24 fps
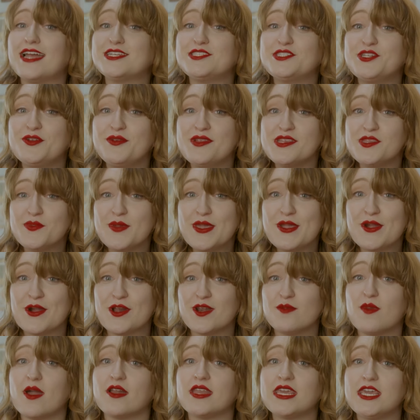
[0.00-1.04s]
As soon as we
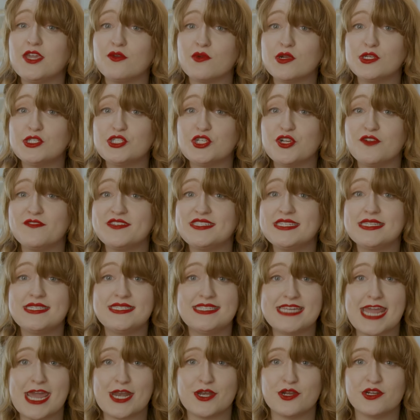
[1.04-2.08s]
heard about Hero
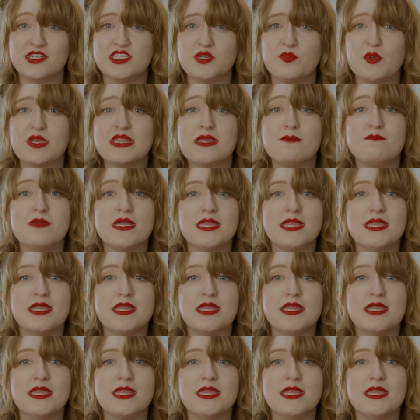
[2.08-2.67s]
Services Standard to bring the